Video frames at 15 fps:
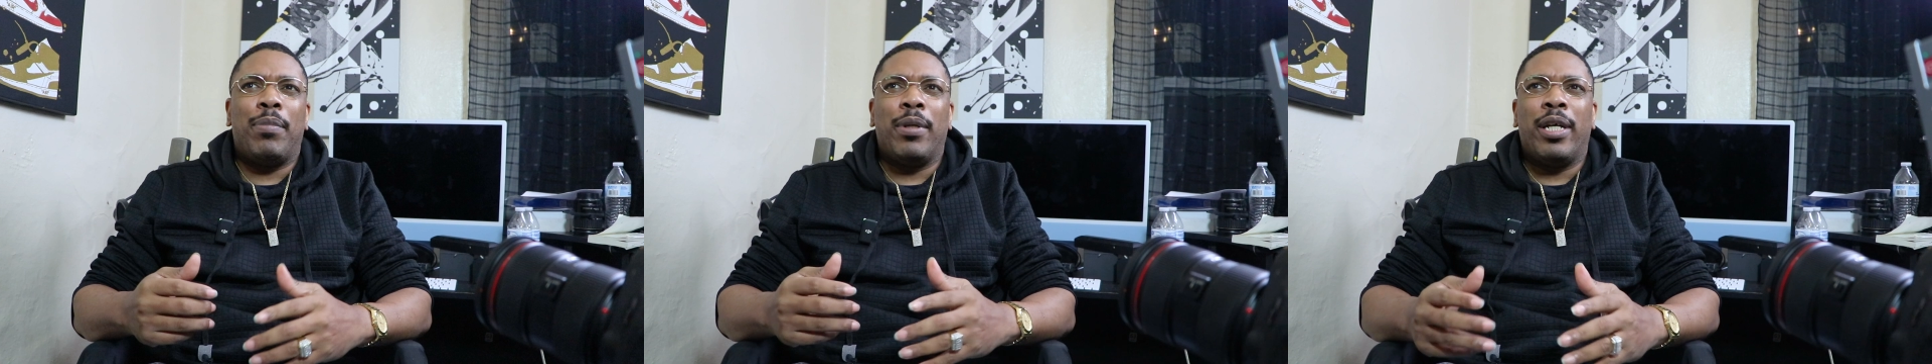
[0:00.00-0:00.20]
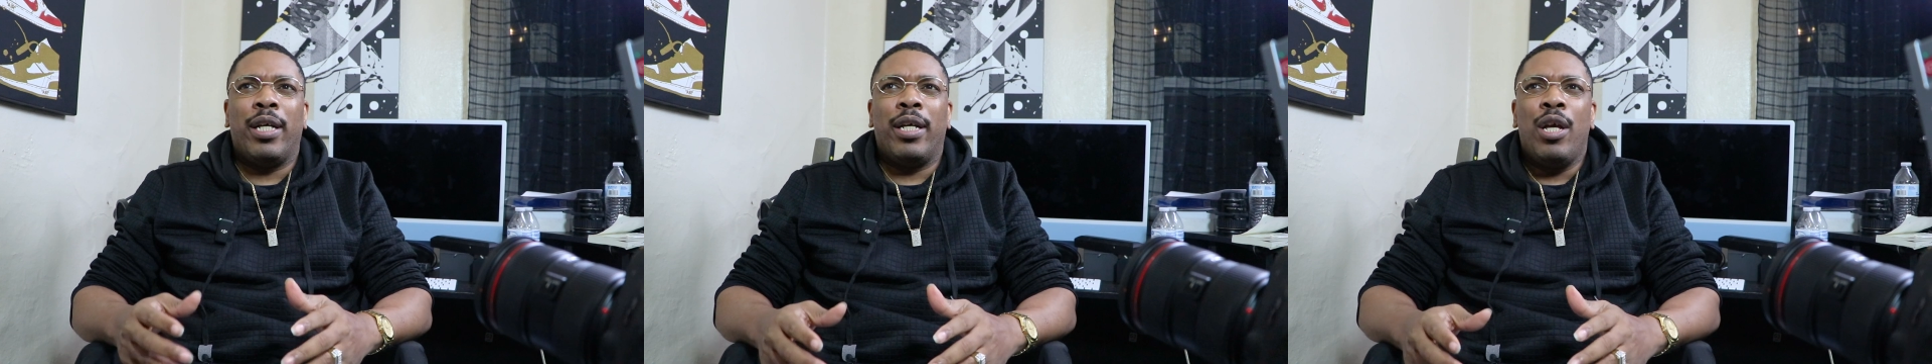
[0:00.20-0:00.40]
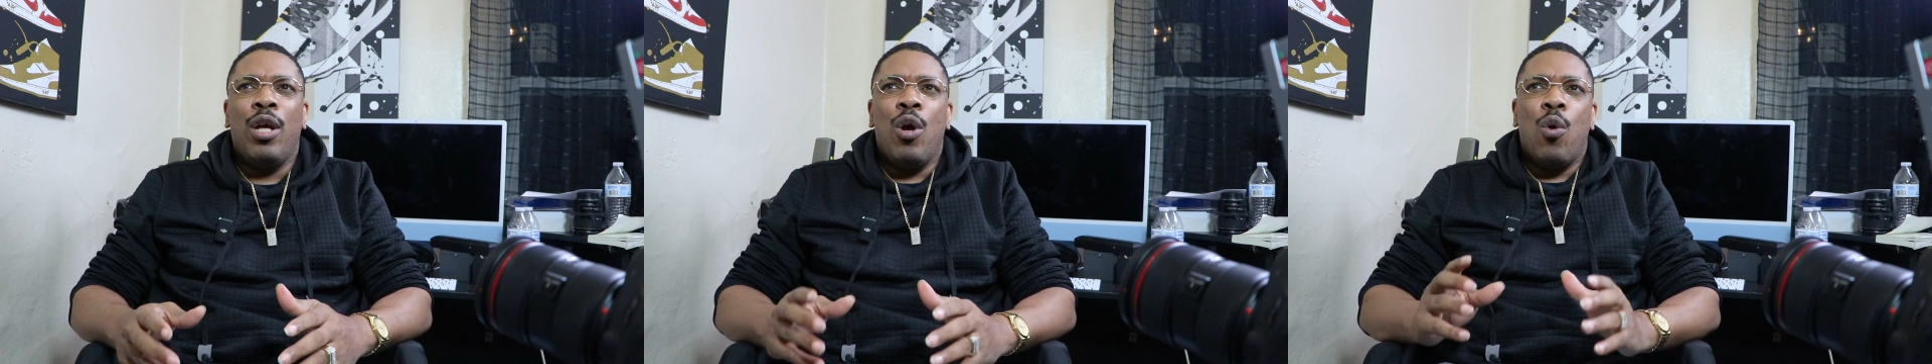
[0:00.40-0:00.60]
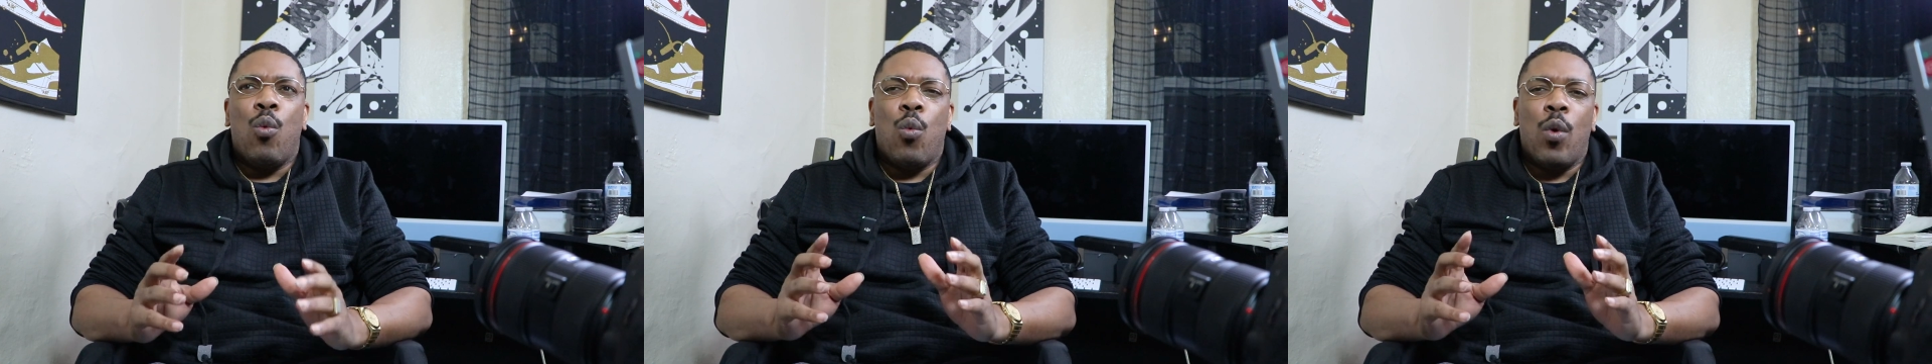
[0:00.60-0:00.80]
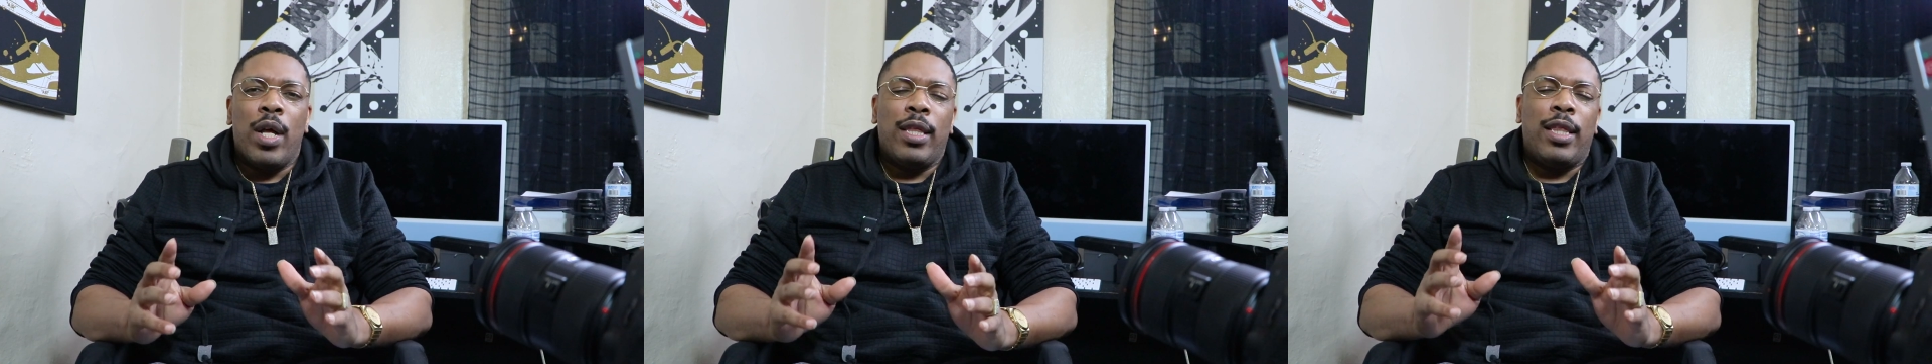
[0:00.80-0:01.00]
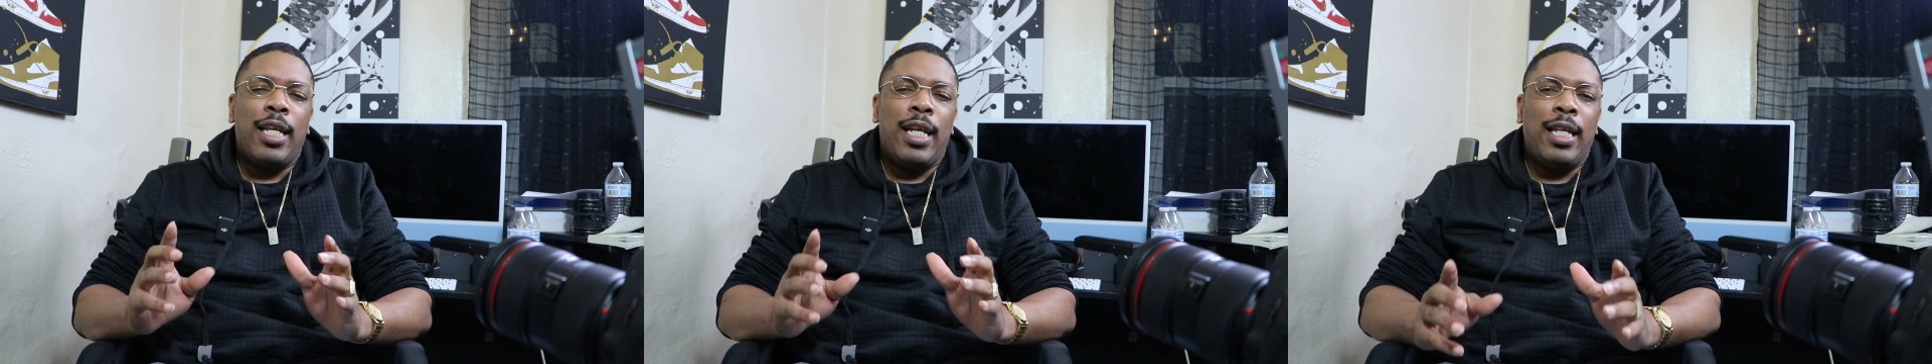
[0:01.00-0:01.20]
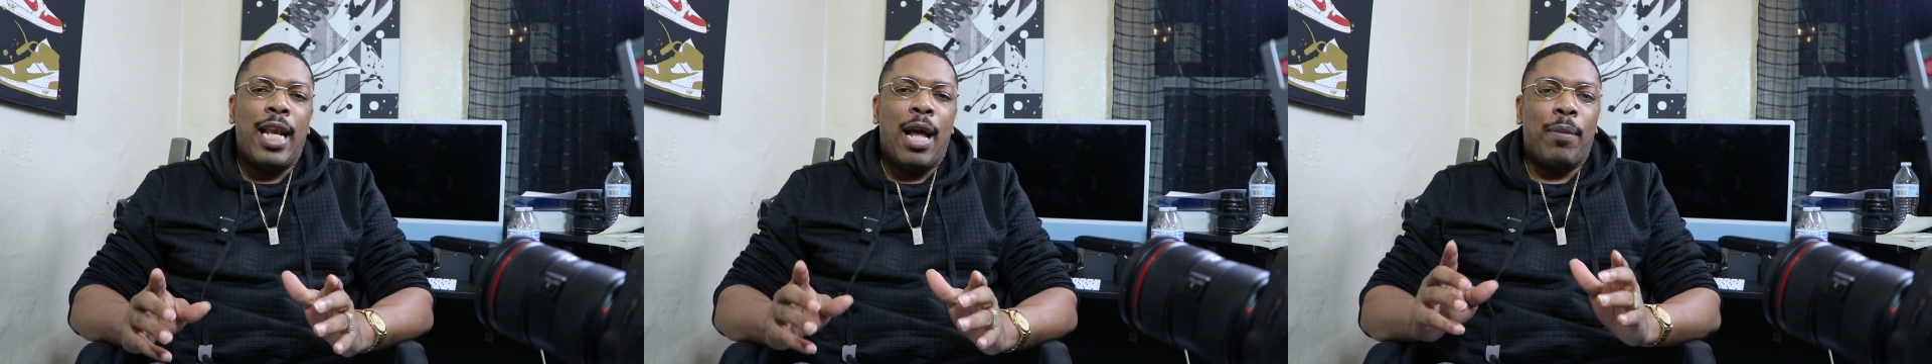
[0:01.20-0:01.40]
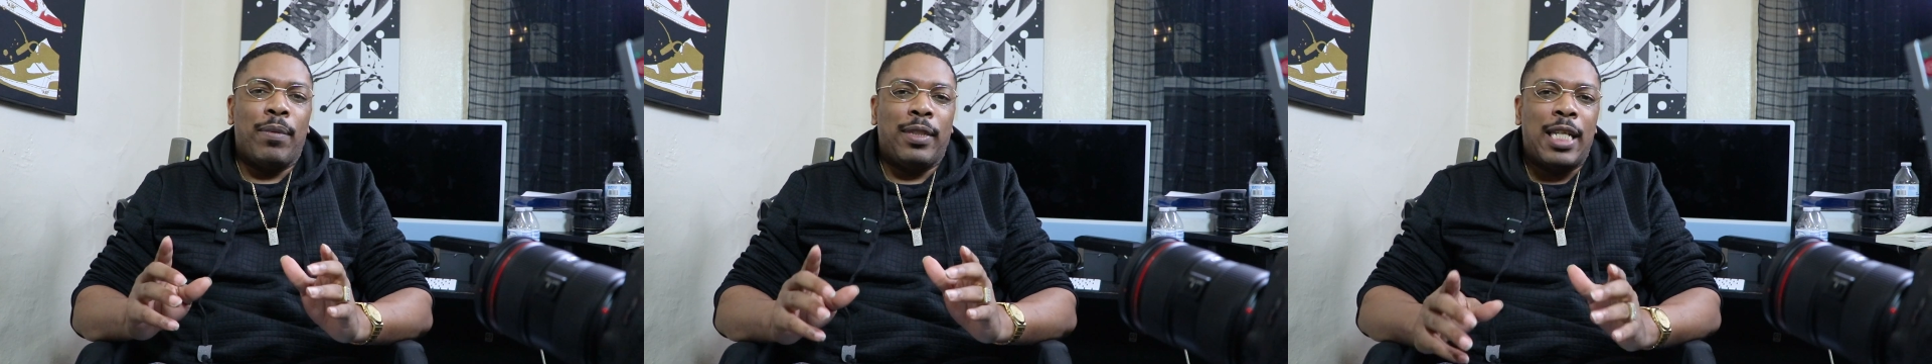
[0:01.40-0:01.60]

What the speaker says: but one thing that was